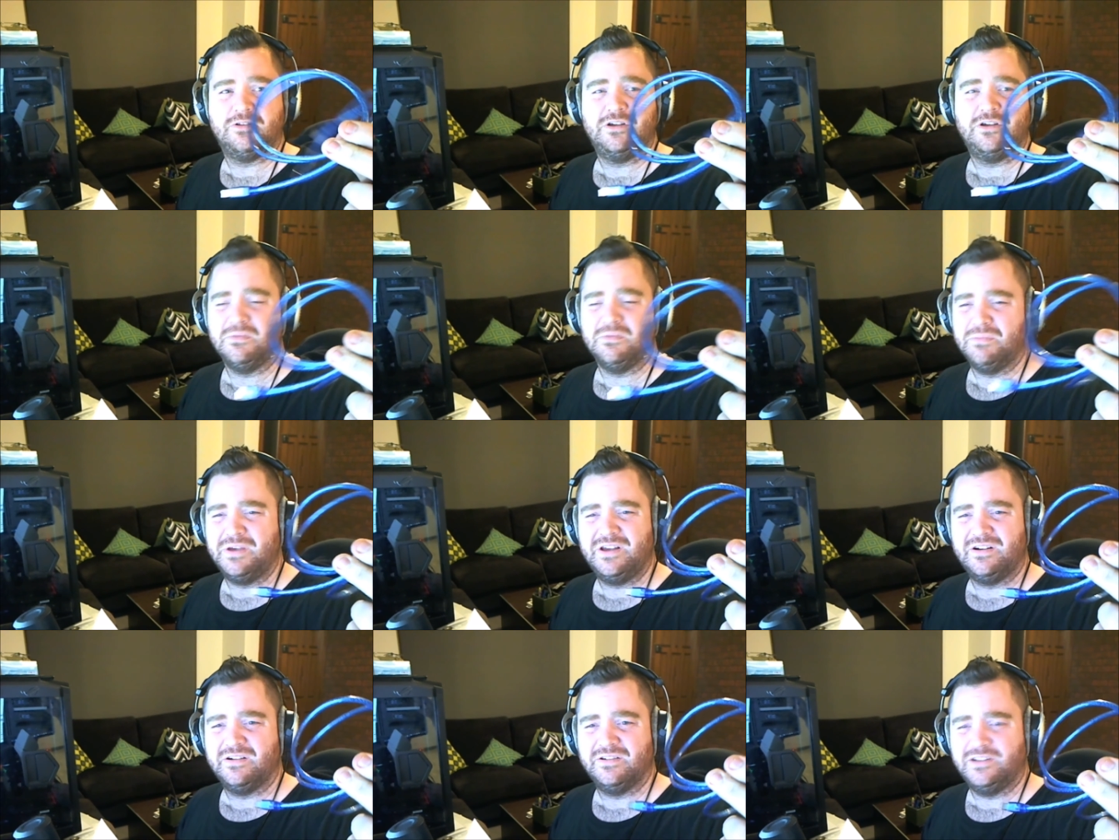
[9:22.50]
a
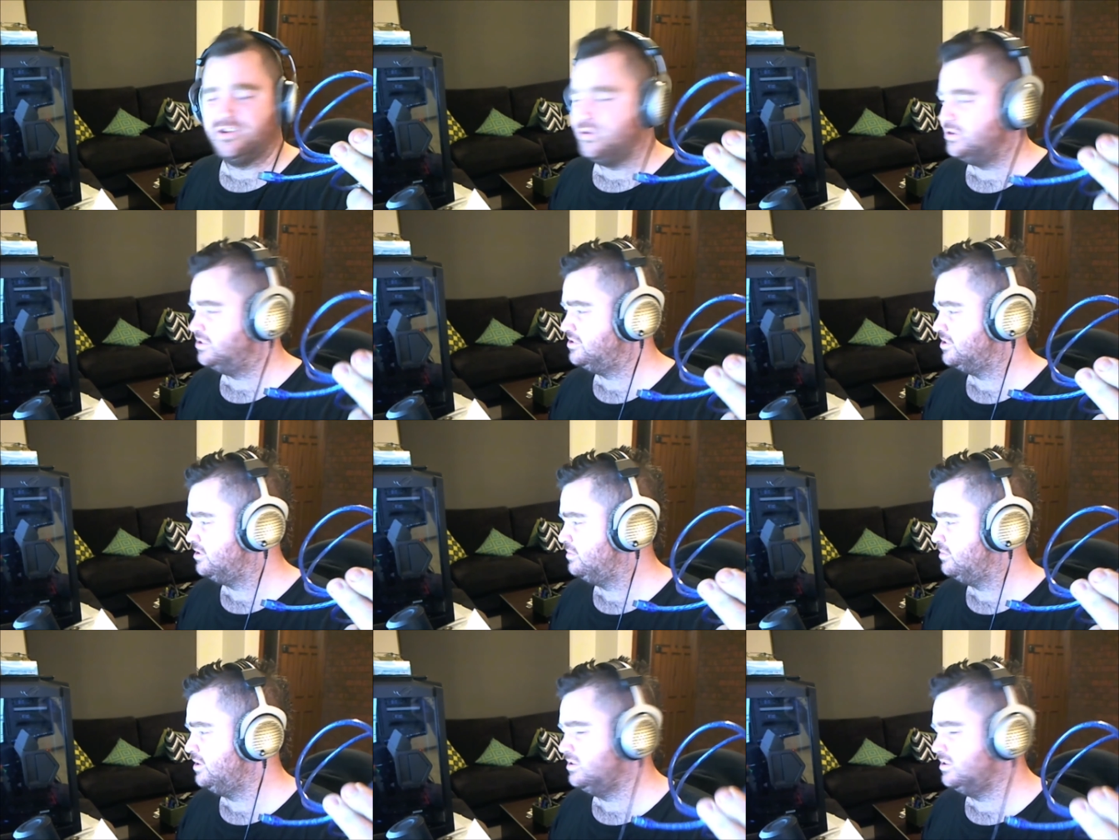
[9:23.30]
meter, 90
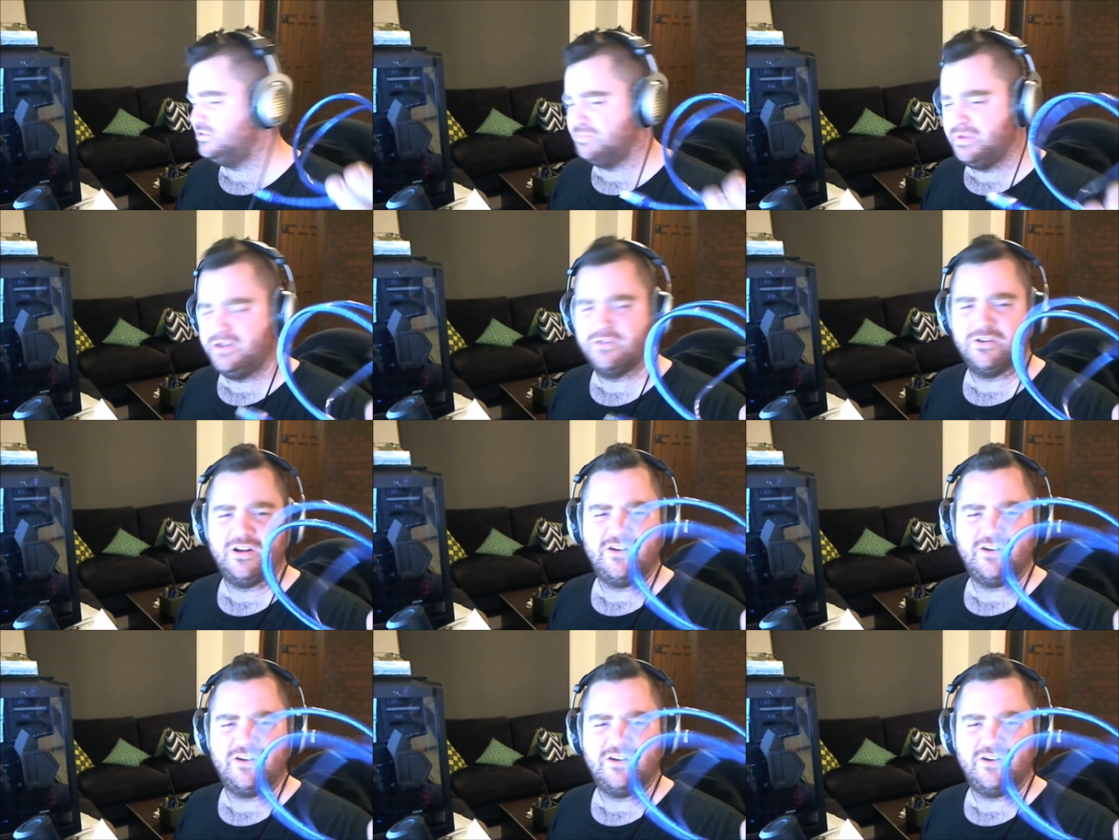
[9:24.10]
centimeters, meter and a half,